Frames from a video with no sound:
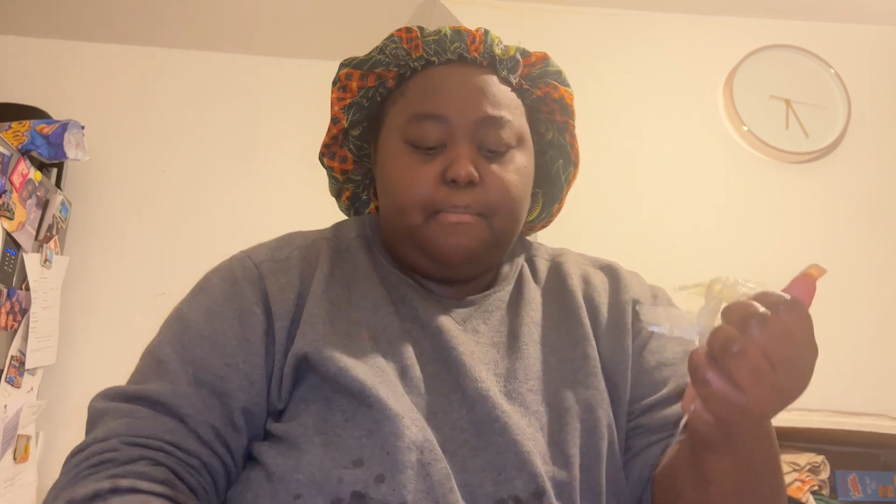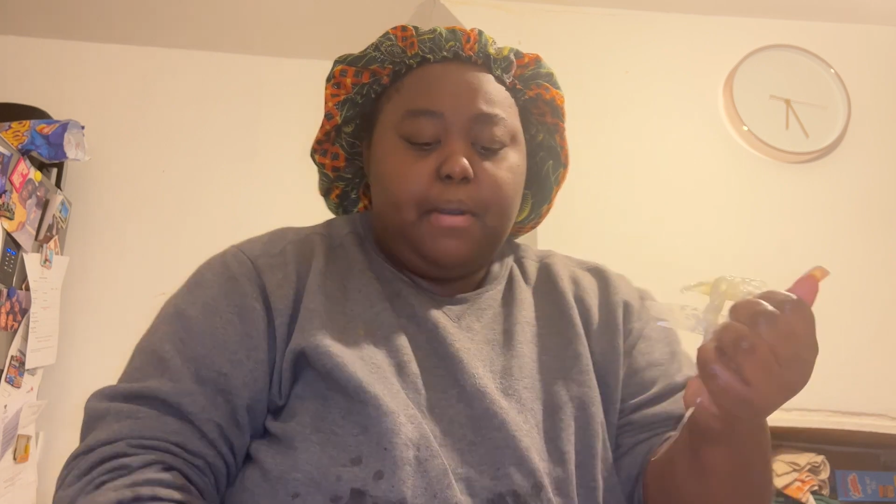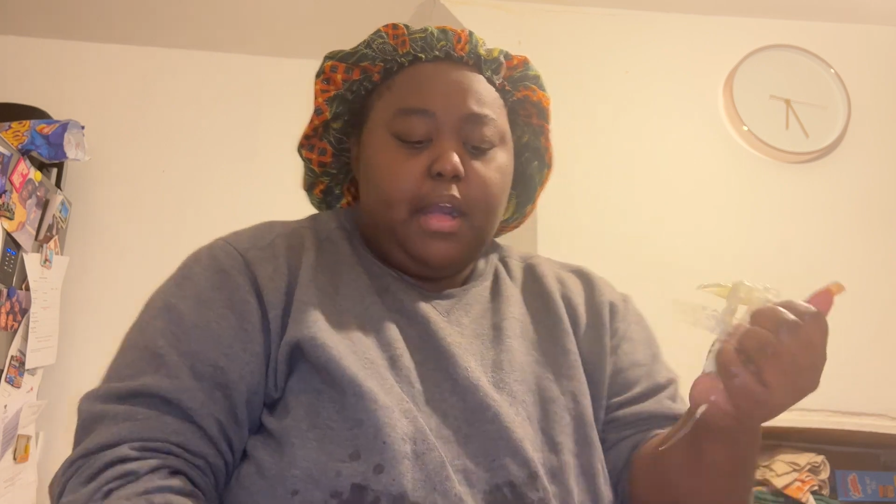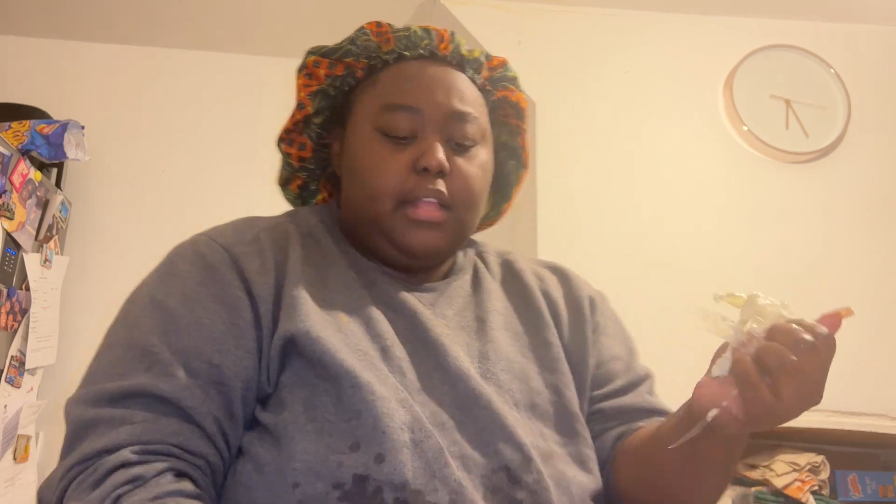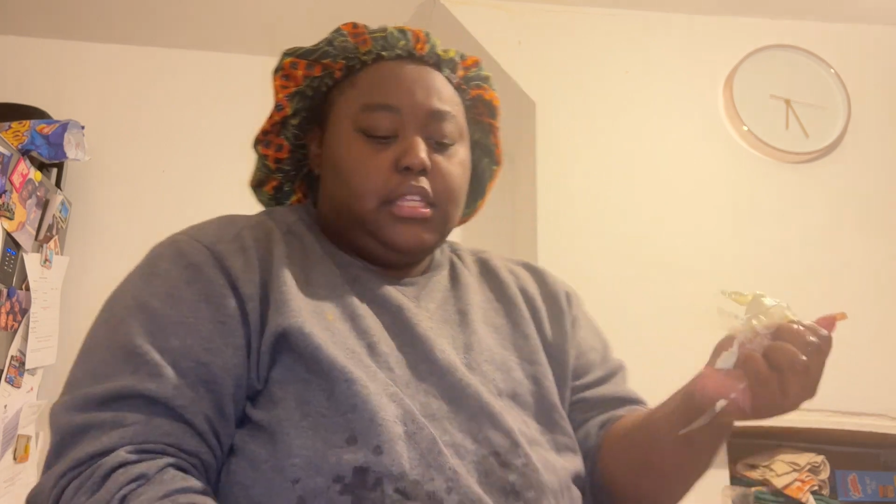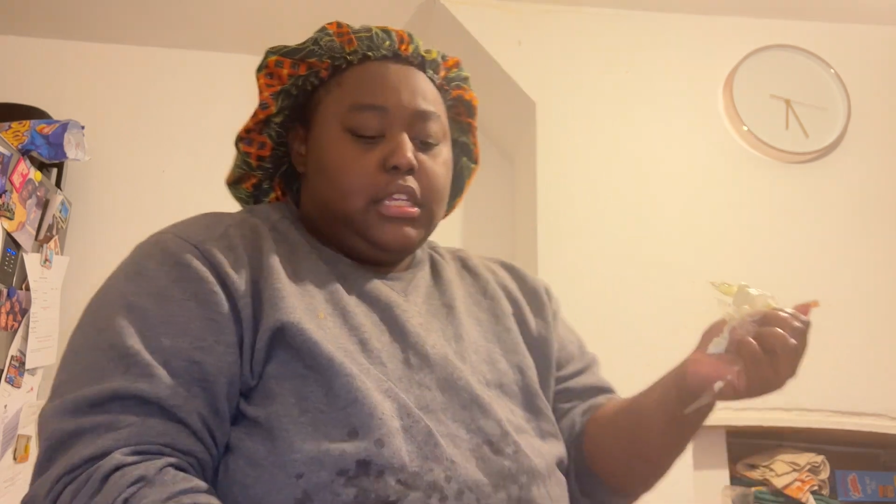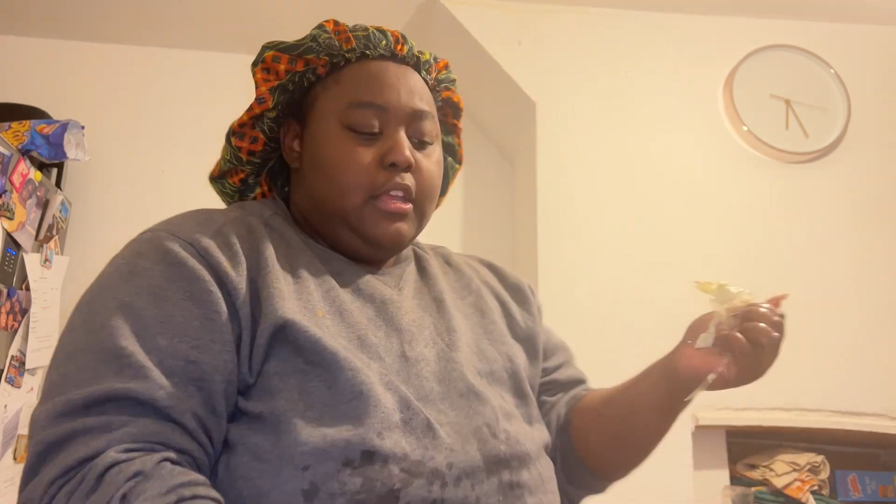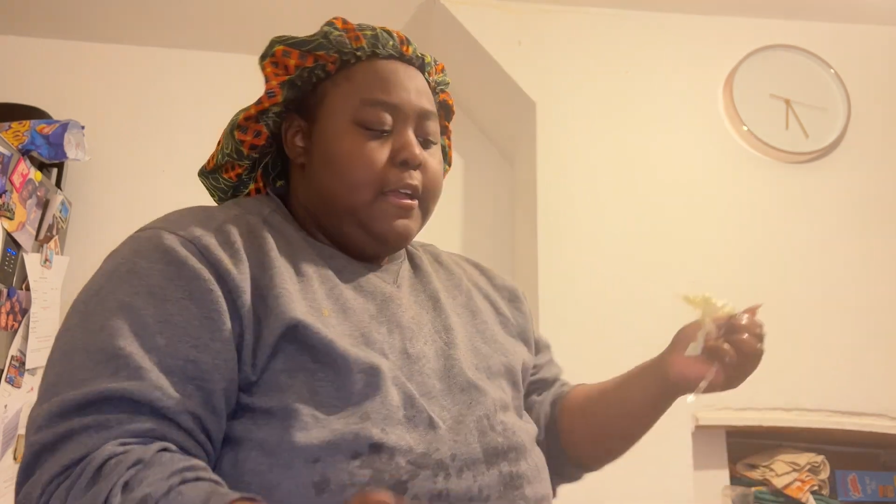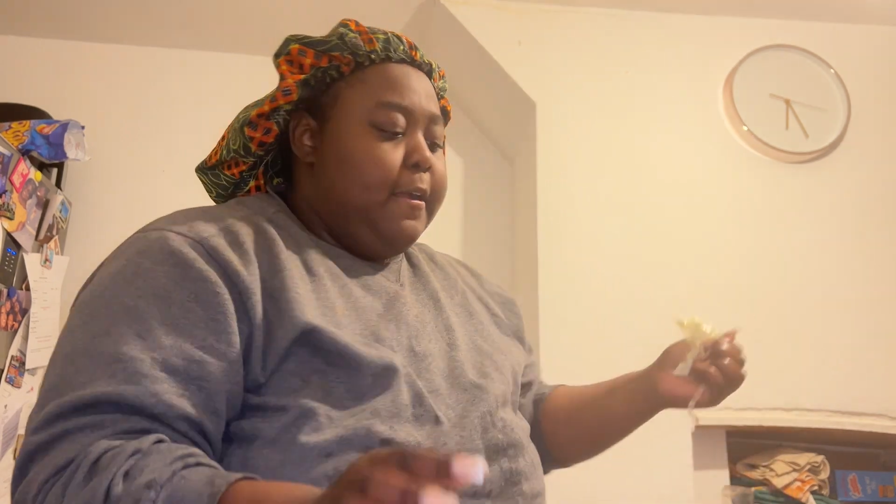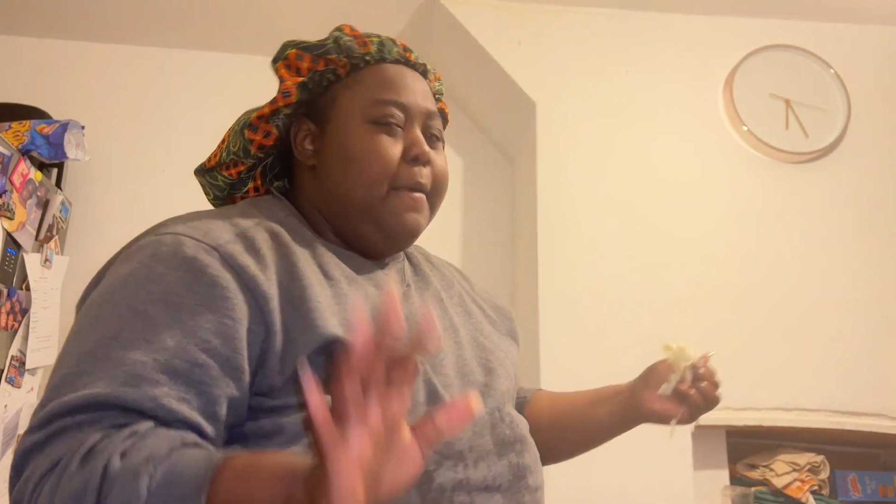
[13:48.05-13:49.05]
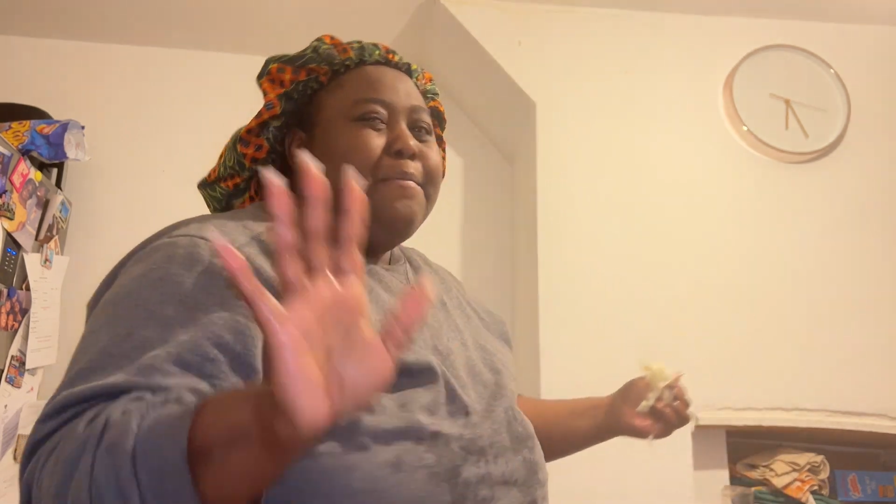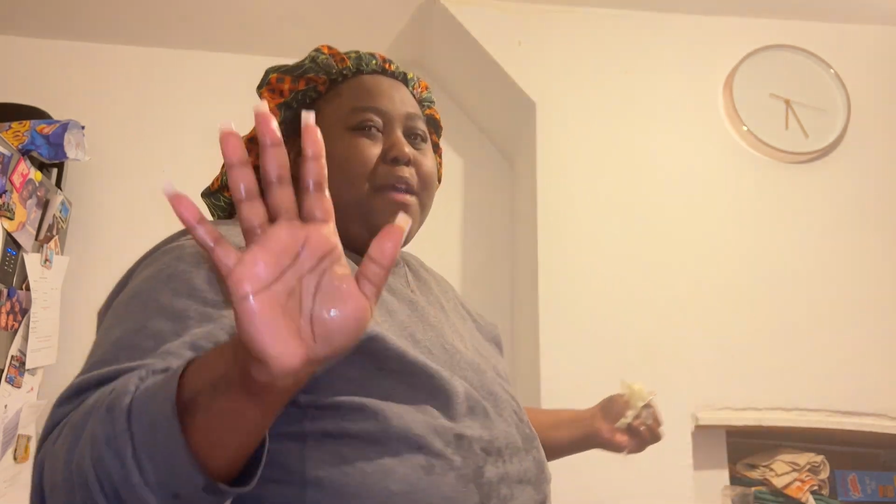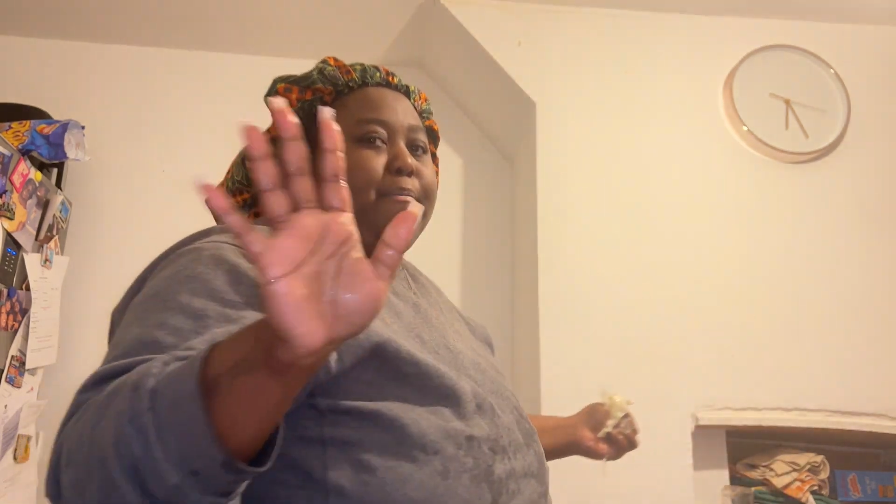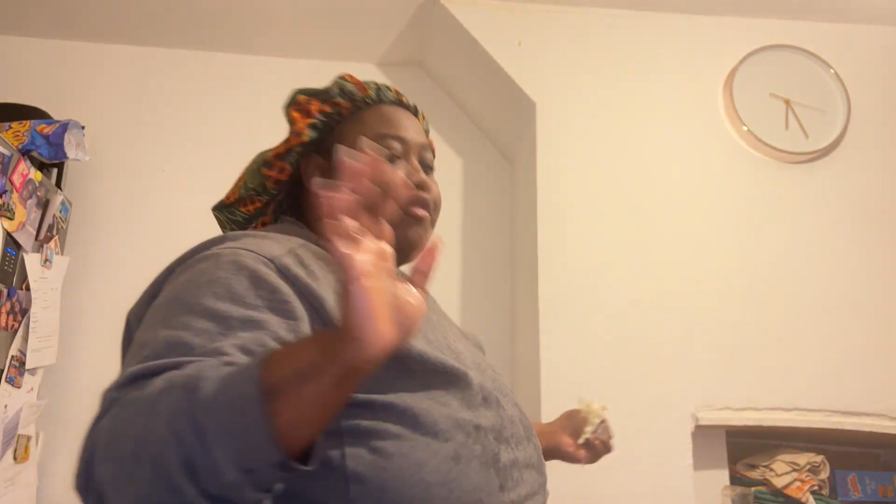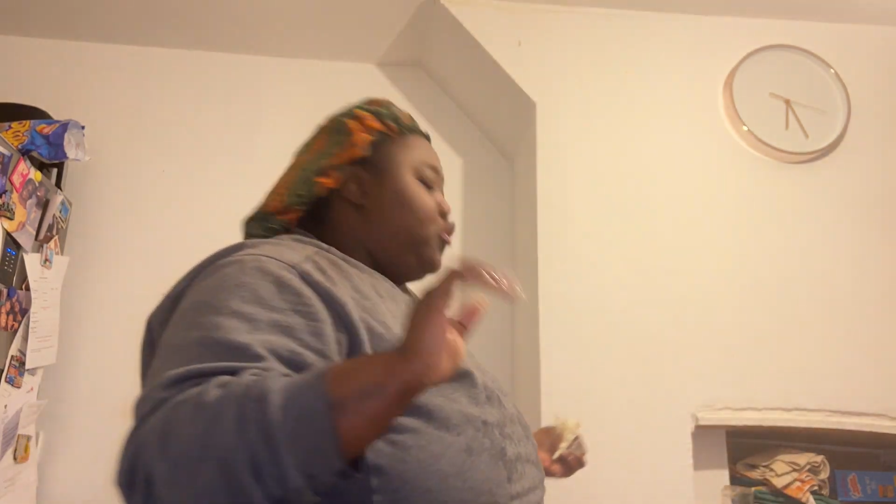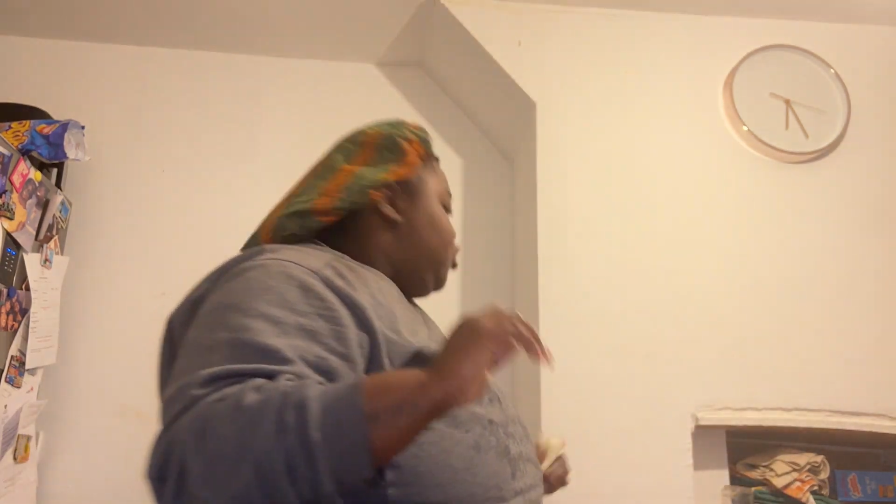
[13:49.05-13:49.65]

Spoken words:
But I'm not